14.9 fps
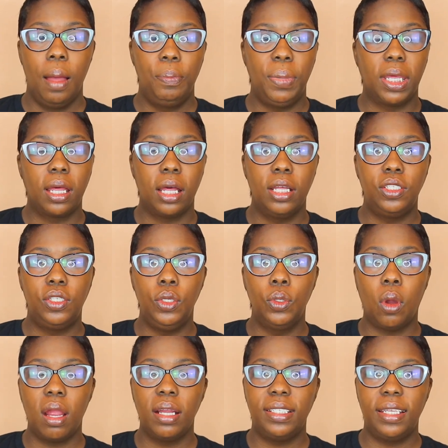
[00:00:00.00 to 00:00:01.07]
Because
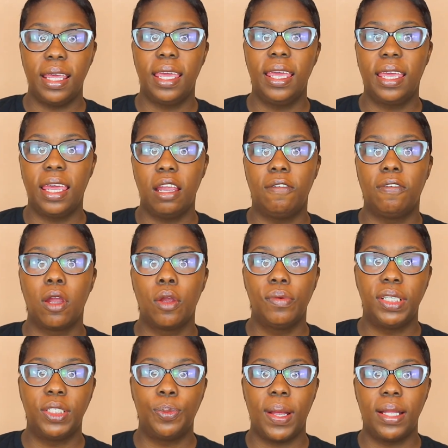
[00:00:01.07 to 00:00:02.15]
you are taking care of her
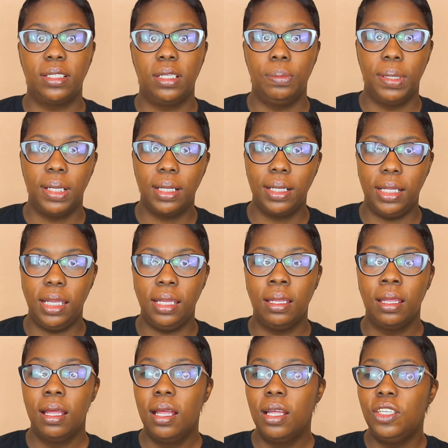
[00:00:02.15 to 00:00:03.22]

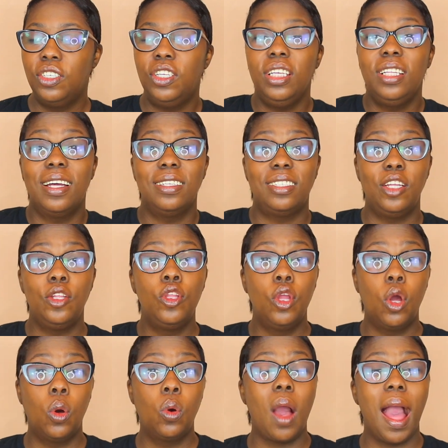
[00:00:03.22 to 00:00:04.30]
responsibility, she doesn't
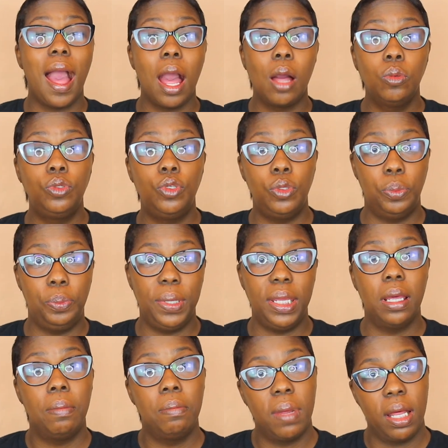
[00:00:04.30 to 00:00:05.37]
know how to
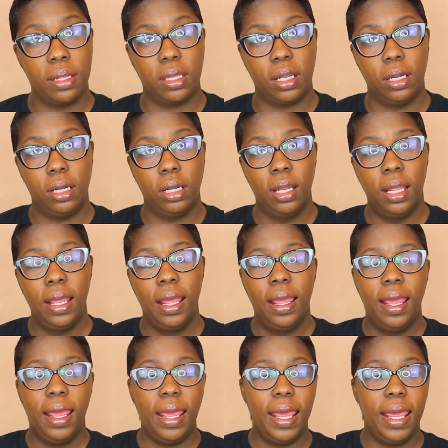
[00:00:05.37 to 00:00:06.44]
be a mother.
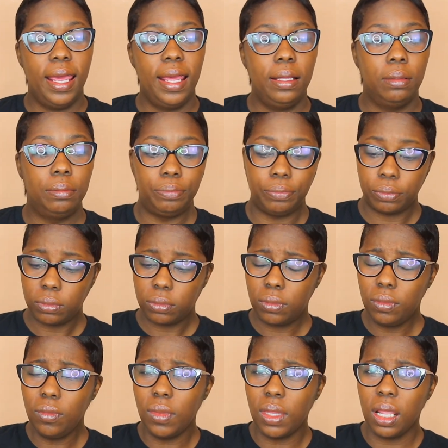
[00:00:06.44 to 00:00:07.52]
And
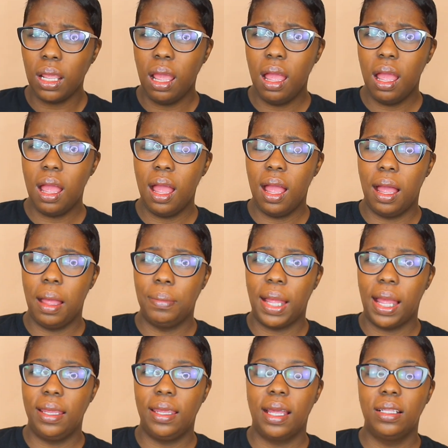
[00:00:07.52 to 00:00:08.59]

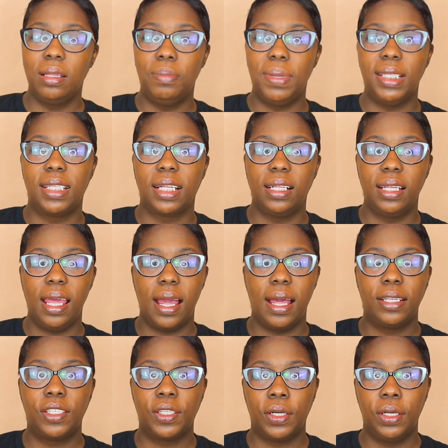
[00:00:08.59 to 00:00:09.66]
Iyanla basically
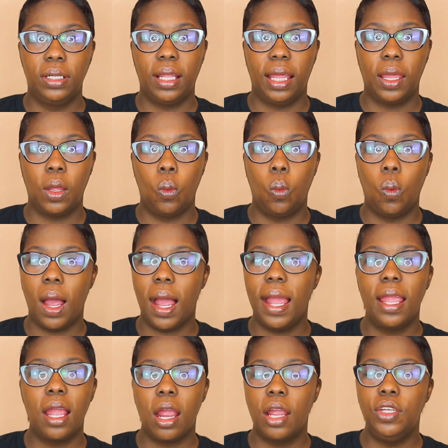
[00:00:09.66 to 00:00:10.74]
asked her, like,
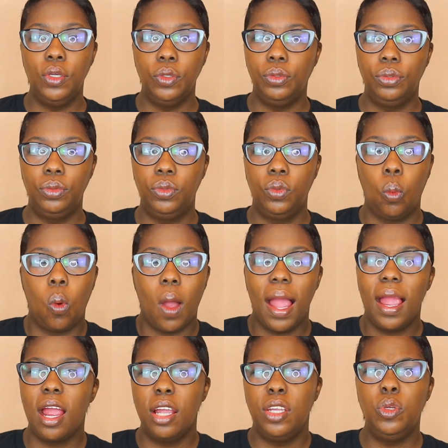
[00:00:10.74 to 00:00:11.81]
why are
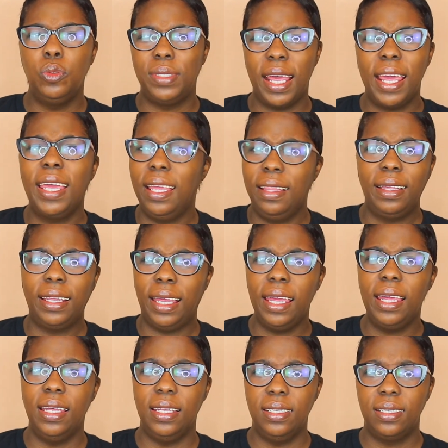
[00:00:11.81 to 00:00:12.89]
you taking the
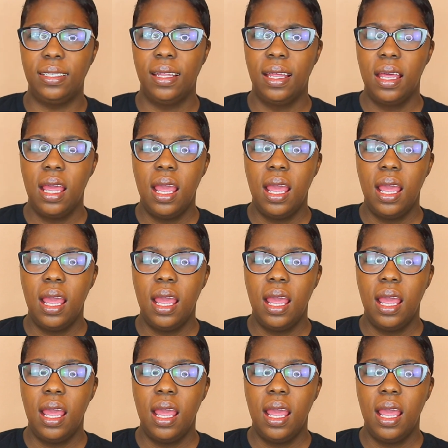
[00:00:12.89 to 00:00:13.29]
kids?